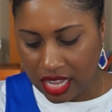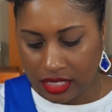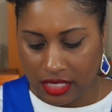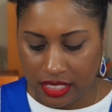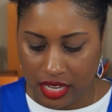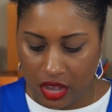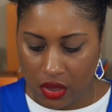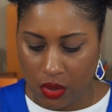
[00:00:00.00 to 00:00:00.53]

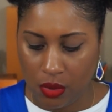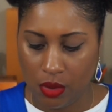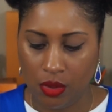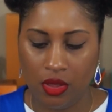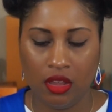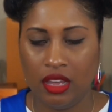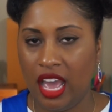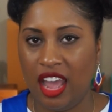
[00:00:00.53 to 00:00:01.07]

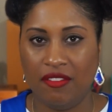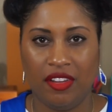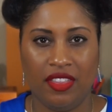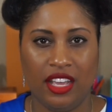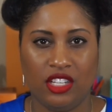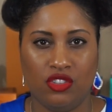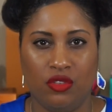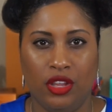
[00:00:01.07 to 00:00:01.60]
So
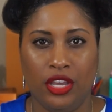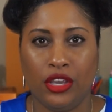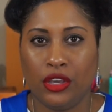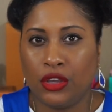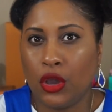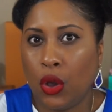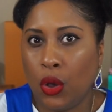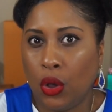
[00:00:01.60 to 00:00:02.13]
everything's really
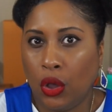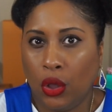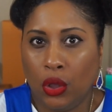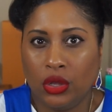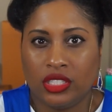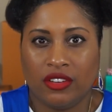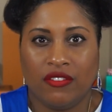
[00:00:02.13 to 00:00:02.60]
gold